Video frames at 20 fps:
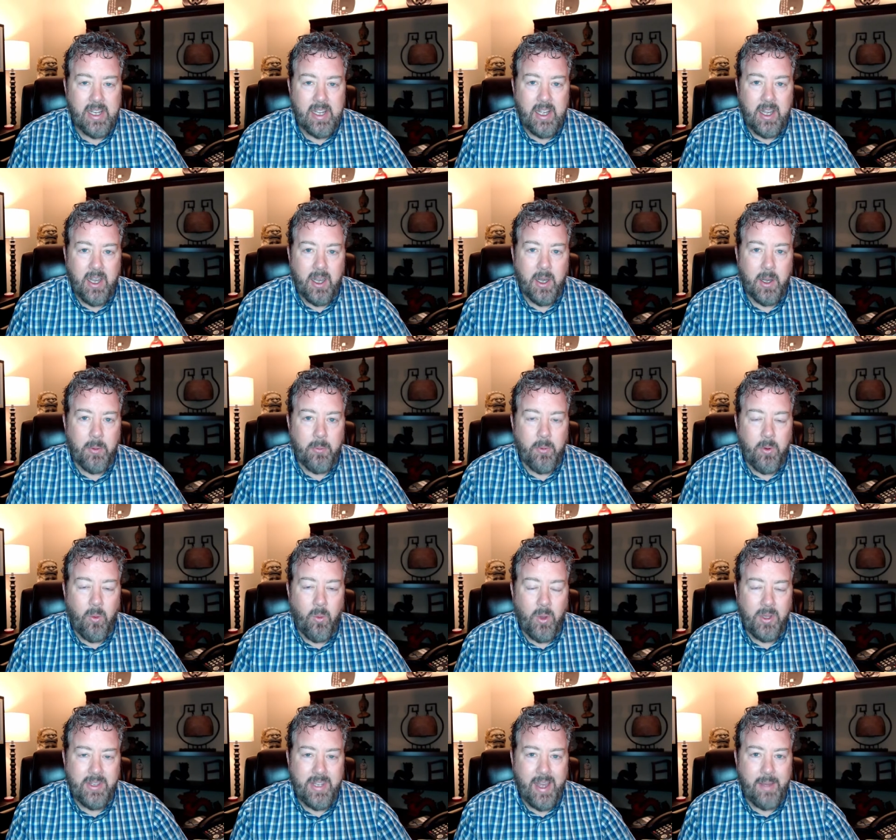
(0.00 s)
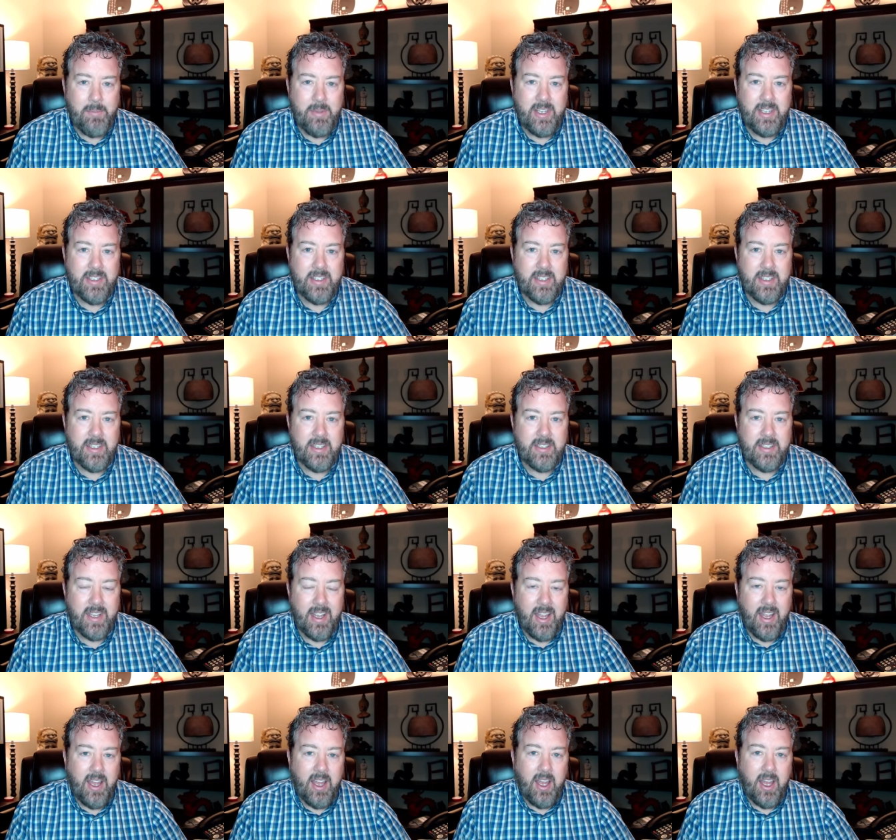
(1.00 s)
Um, what that means is
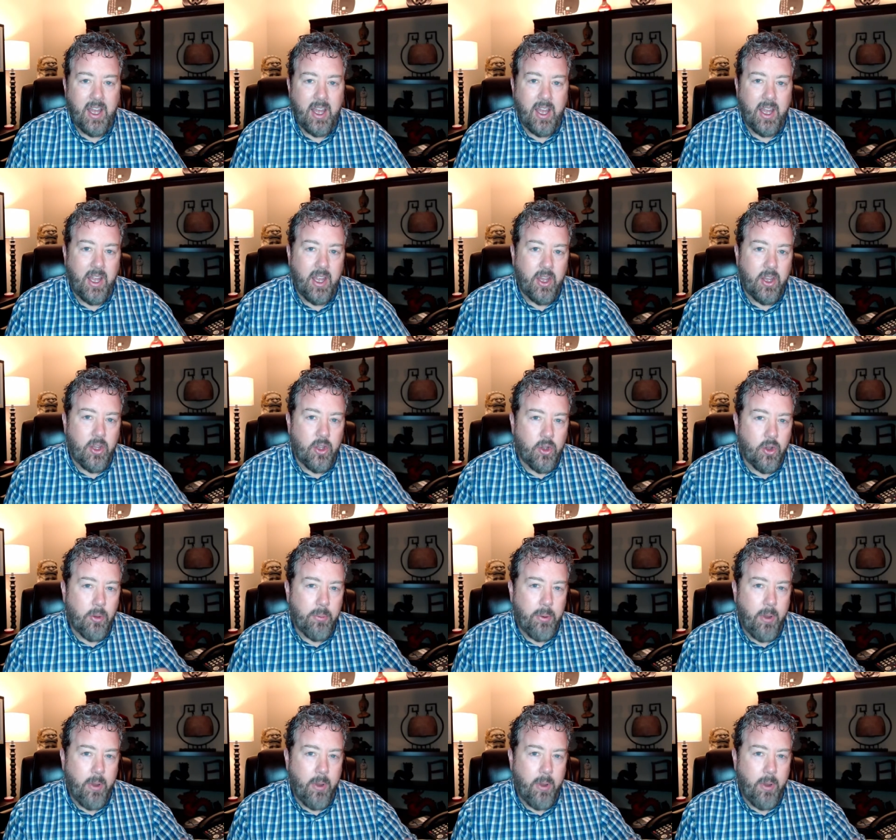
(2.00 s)
you're